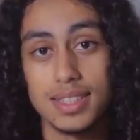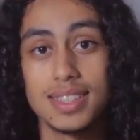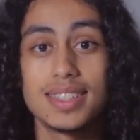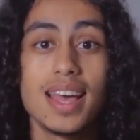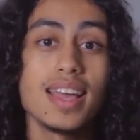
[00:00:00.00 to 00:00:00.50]

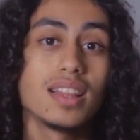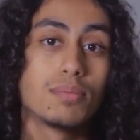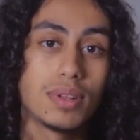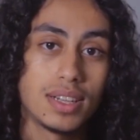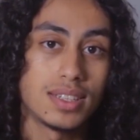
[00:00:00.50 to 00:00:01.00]

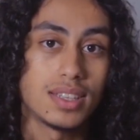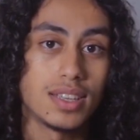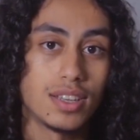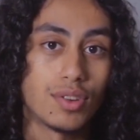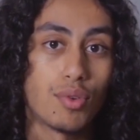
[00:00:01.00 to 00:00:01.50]

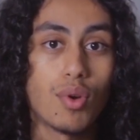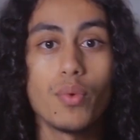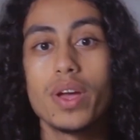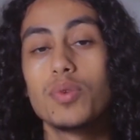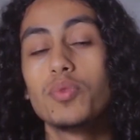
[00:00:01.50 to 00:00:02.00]
Scalability,
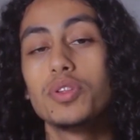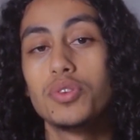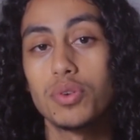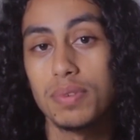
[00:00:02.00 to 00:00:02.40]
growing with your